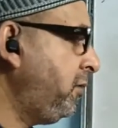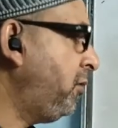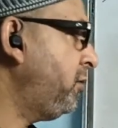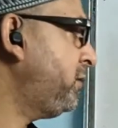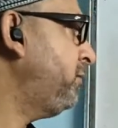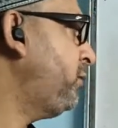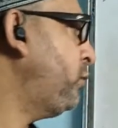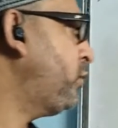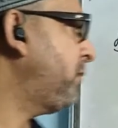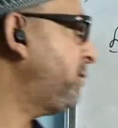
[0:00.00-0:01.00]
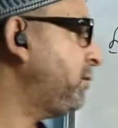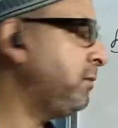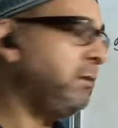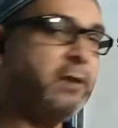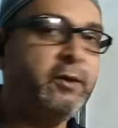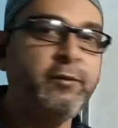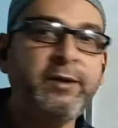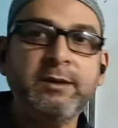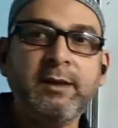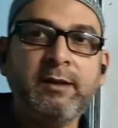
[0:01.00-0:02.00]
Or some juice, some liquid
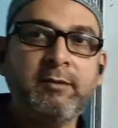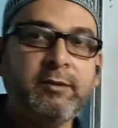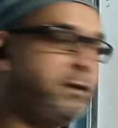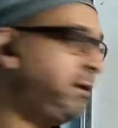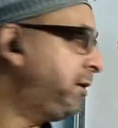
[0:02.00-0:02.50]
is there only.